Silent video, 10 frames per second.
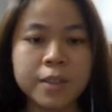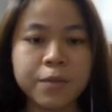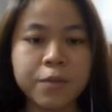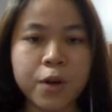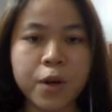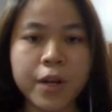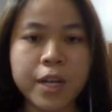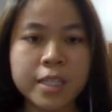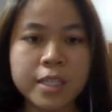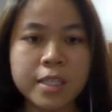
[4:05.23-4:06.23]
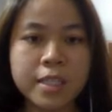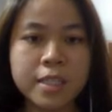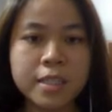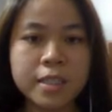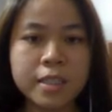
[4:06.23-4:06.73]
Then for condenser,
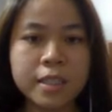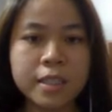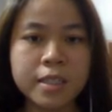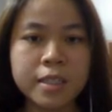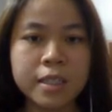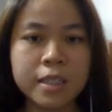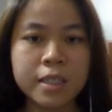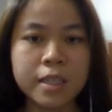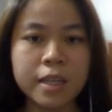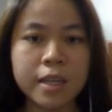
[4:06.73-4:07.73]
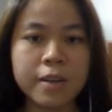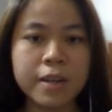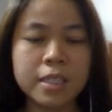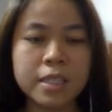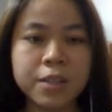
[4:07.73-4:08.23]

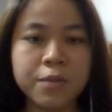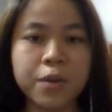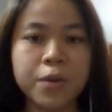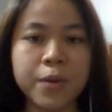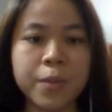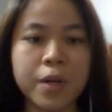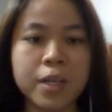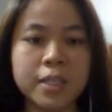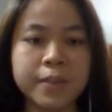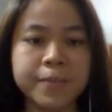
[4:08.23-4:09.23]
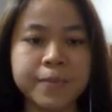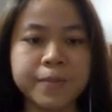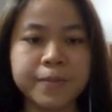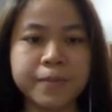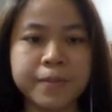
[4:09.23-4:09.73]
and lastly for reboiler.
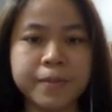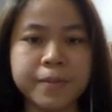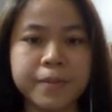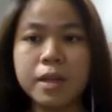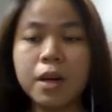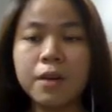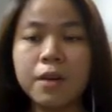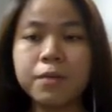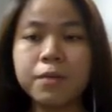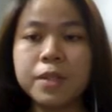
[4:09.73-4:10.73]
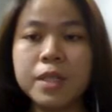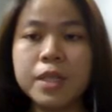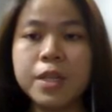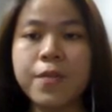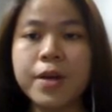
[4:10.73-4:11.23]
After
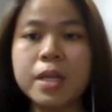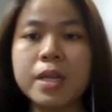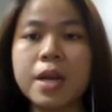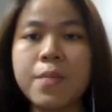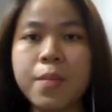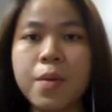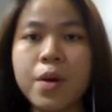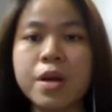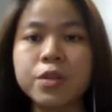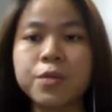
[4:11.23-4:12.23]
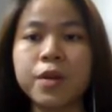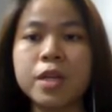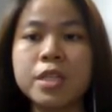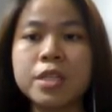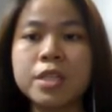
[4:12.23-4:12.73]
deriving the dynamic models
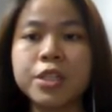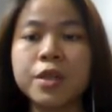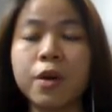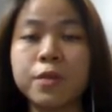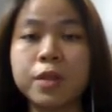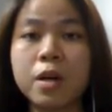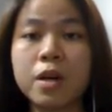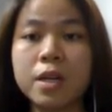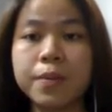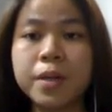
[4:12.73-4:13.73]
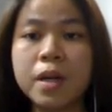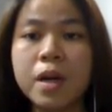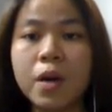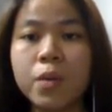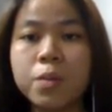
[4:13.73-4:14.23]
for each section of the column,
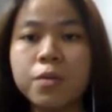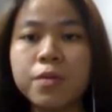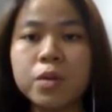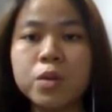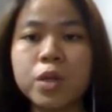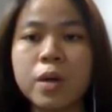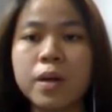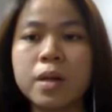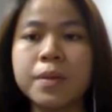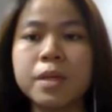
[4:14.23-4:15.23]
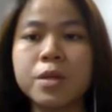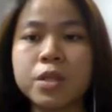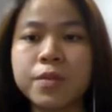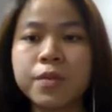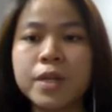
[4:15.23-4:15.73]
we move on to develop the
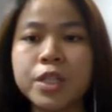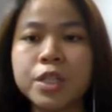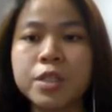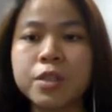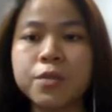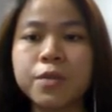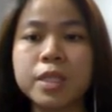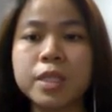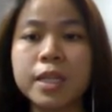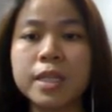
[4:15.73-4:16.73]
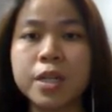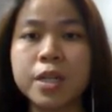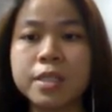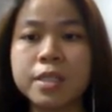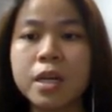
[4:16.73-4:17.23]
transfer functions for selected
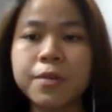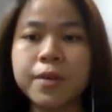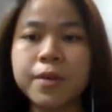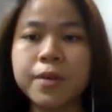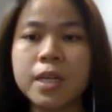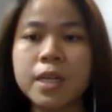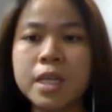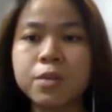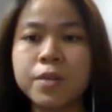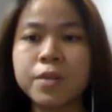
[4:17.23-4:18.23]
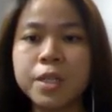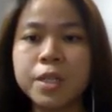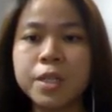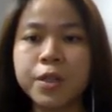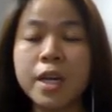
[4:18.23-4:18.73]
trays, specifically the
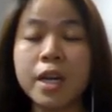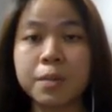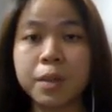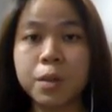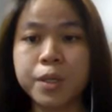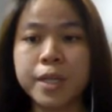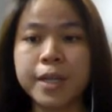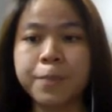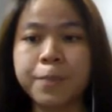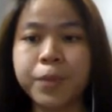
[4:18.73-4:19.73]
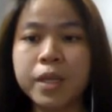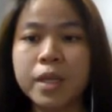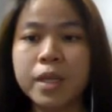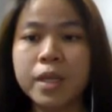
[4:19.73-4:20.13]
feed tray and the top tray.